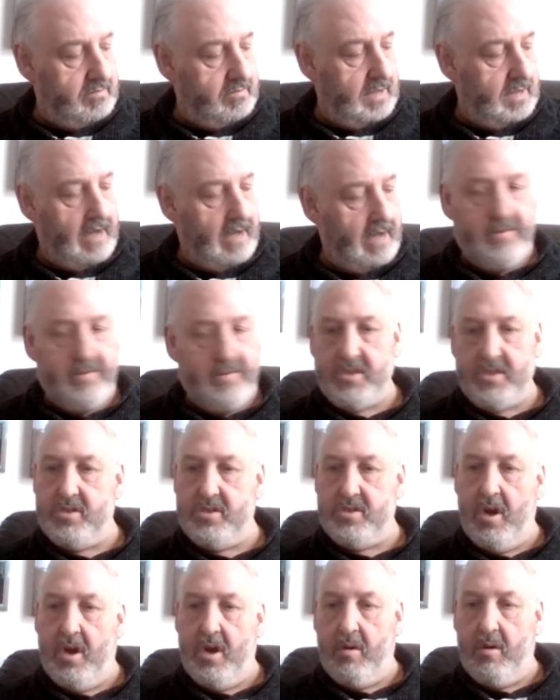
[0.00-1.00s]

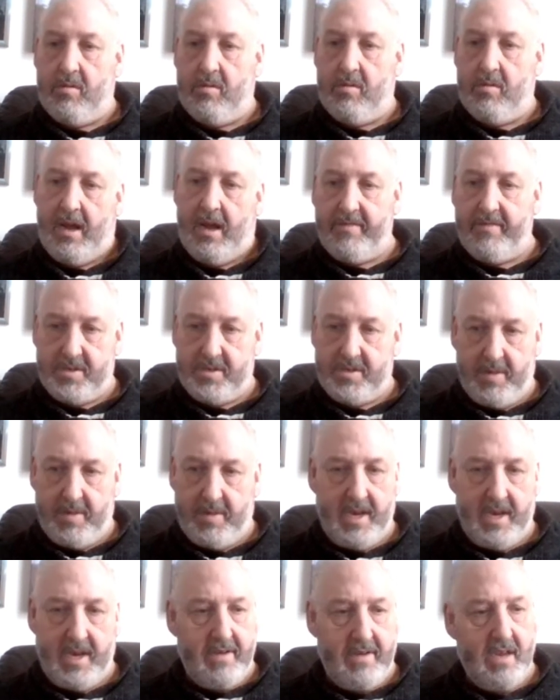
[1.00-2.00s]
average Joe, average
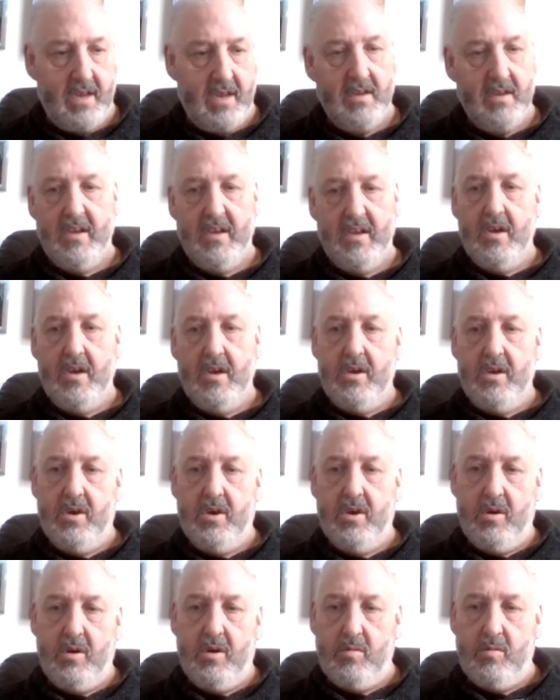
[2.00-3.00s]
Mary,
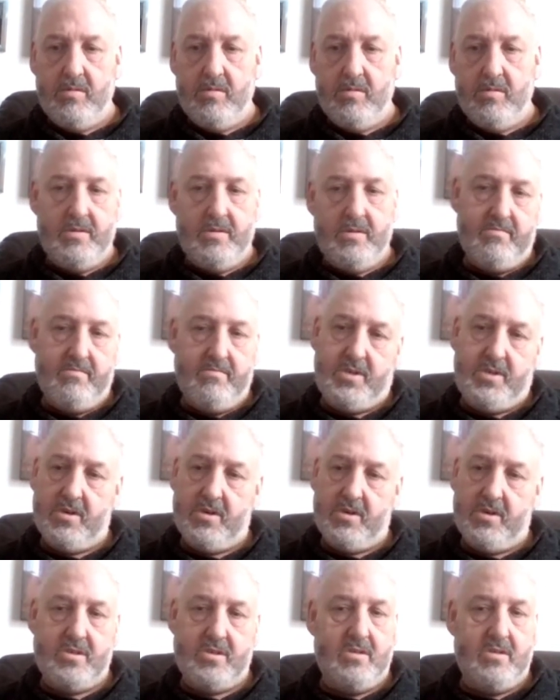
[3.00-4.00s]
who
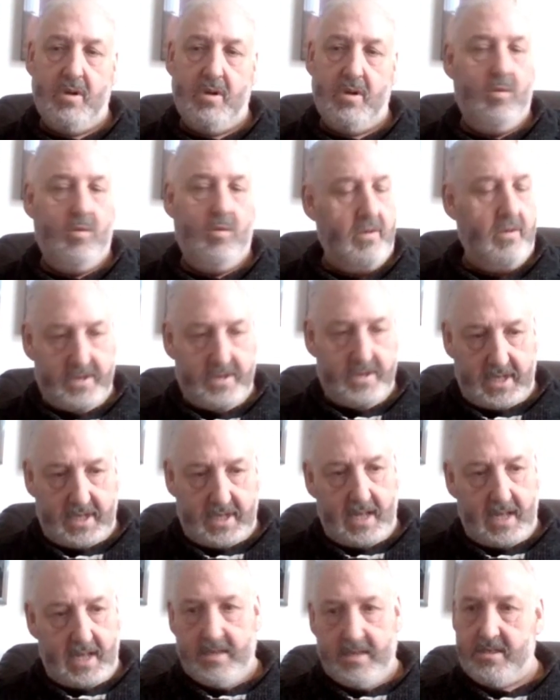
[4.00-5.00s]
just don't
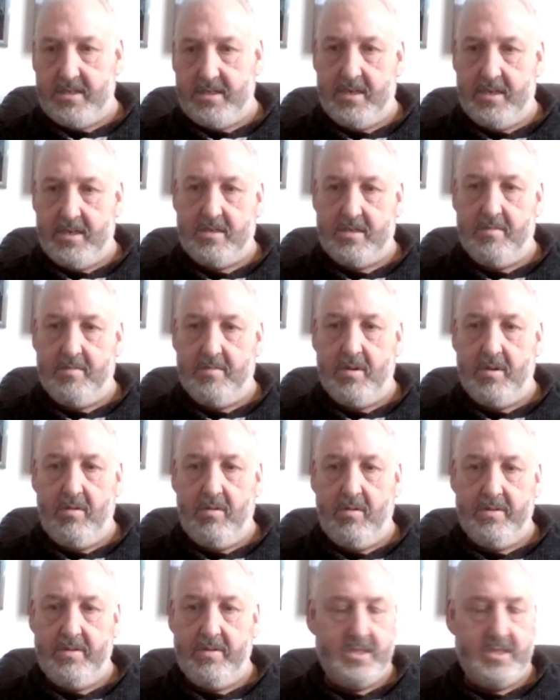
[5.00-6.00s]
understand the system, don't
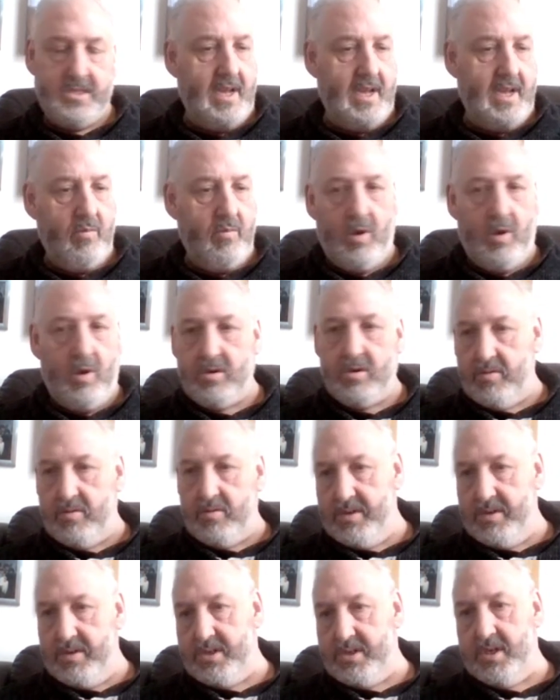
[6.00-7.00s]
understand what
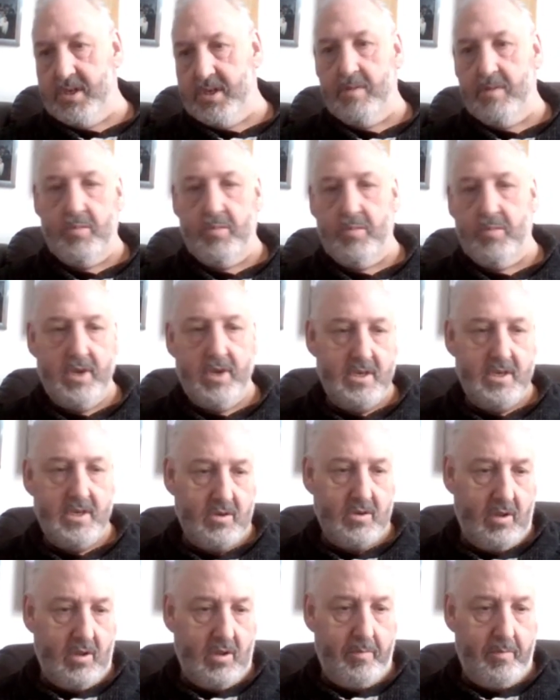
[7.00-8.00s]
currency and money is
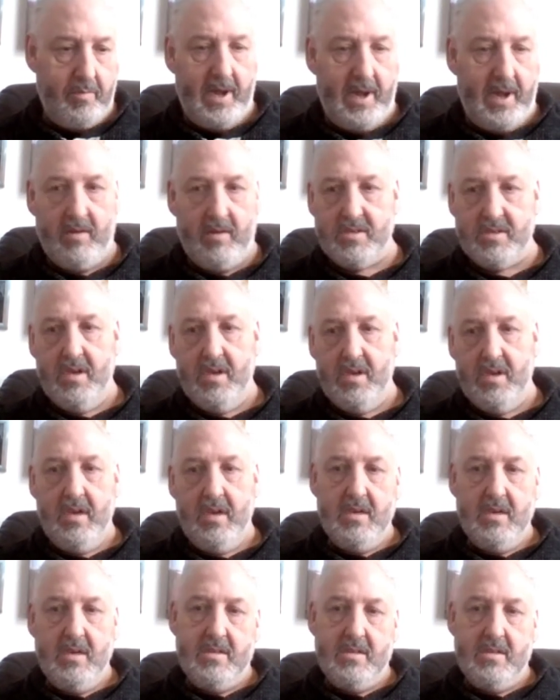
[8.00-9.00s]
all about.
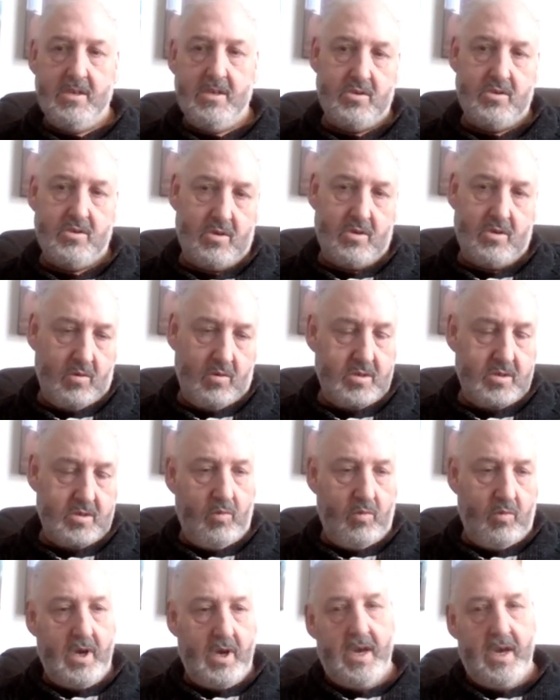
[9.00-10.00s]
They just go to
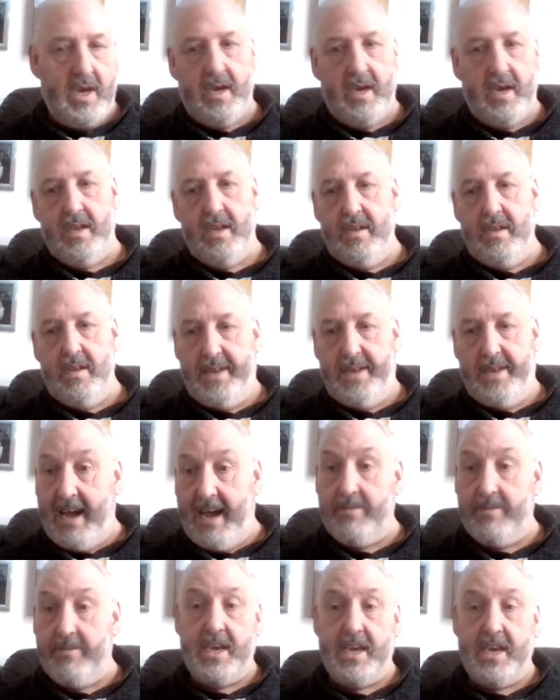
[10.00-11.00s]
work.
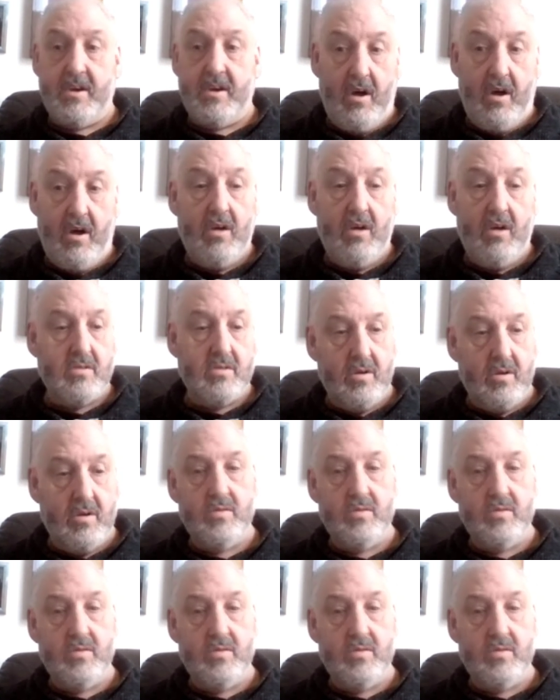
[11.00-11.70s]
Now they can't go